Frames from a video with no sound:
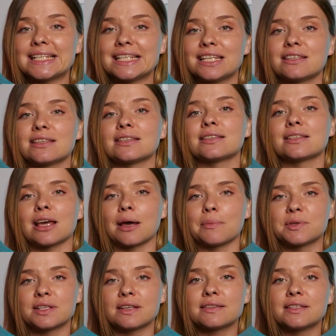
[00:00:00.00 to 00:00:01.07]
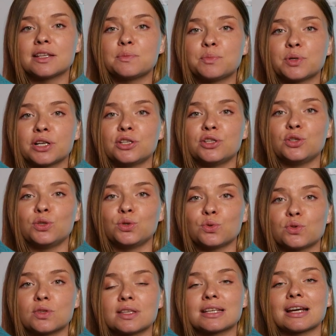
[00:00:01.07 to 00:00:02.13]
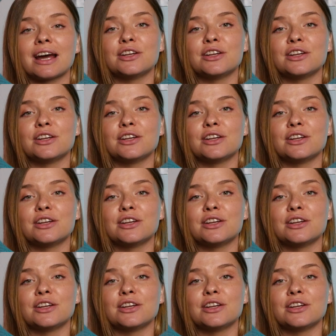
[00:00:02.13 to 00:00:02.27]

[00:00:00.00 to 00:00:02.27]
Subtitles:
is a substance that produces